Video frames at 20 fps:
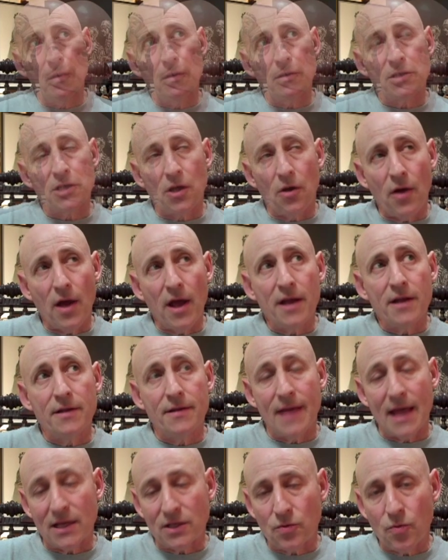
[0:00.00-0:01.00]
So
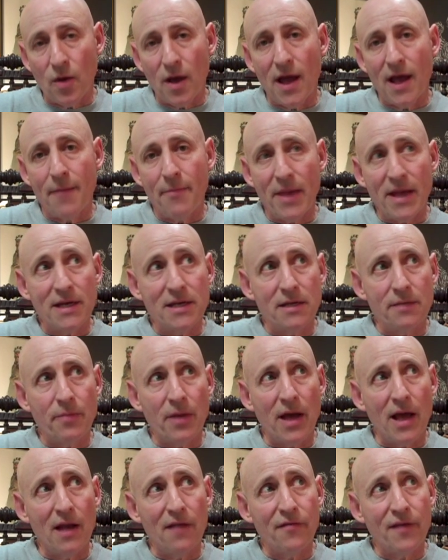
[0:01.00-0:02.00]
that's why I painted a
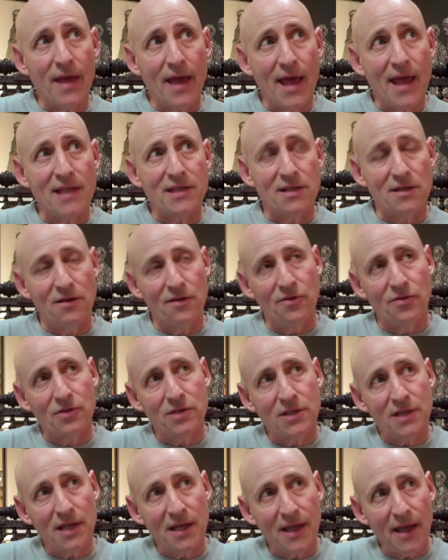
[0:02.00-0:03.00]
pile of cans, and of
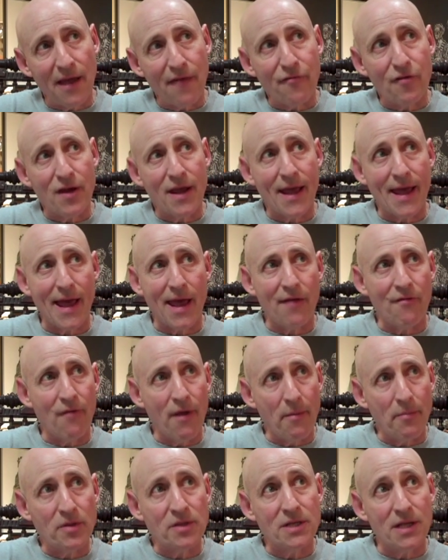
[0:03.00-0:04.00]
course every can
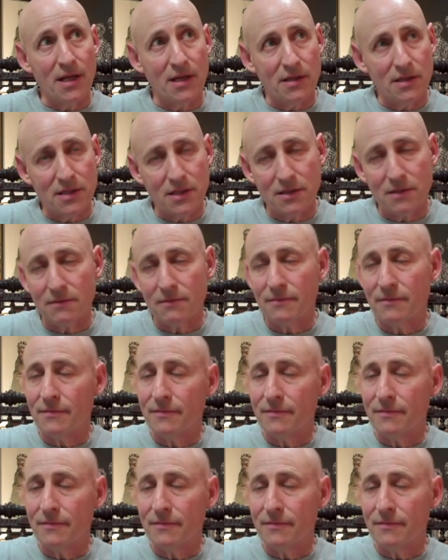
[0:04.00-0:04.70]
represents